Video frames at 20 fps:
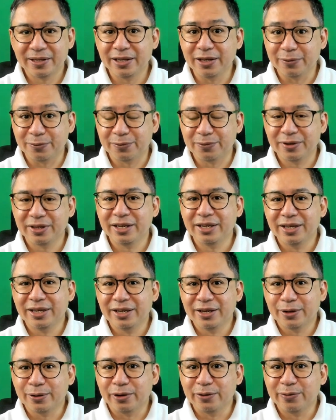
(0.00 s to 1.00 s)
If,
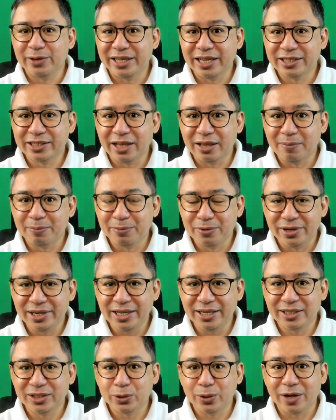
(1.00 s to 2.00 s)
Confidential
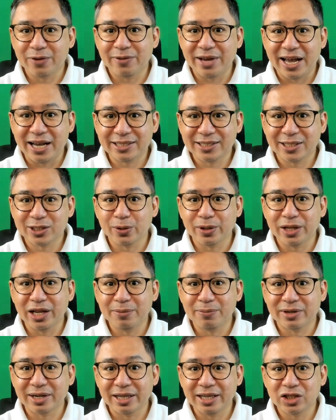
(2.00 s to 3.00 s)
employees who have access to
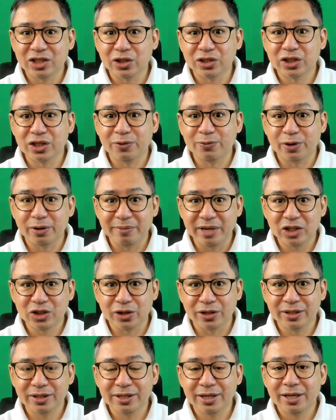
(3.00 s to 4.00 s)
labor relations
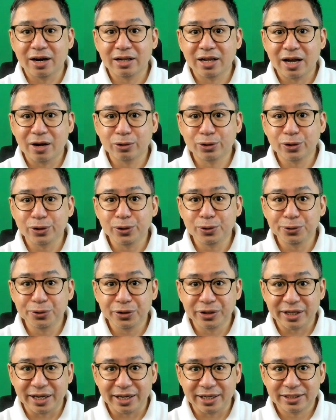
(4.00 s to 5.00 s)
information are allowed to
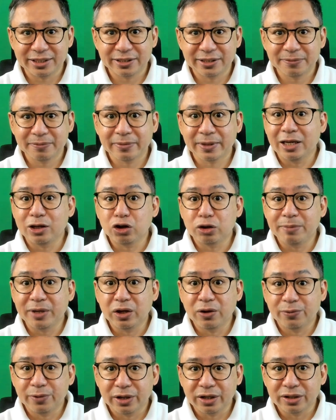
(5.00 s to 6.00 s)
unionize. They could
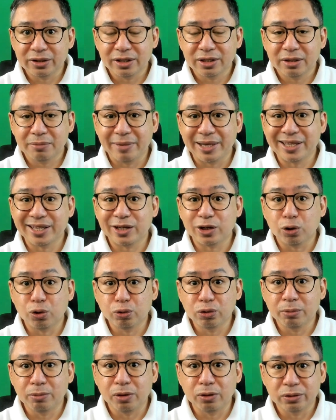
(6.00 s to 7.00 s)
be governed by their
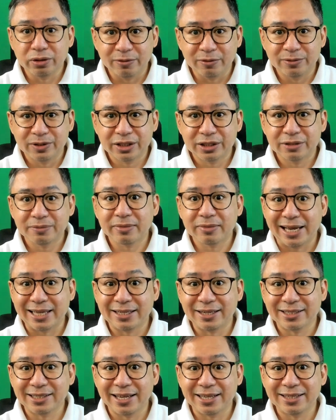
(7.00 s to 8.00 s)
own motives
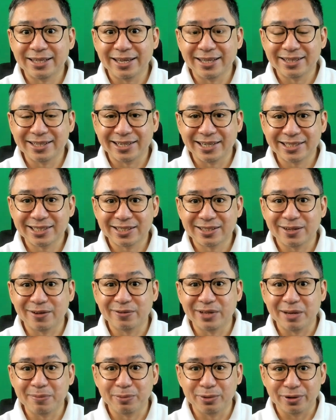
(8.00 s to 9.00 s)
rather than the interest
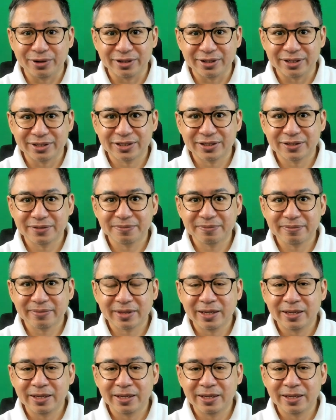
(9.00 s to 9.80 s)
of the employers.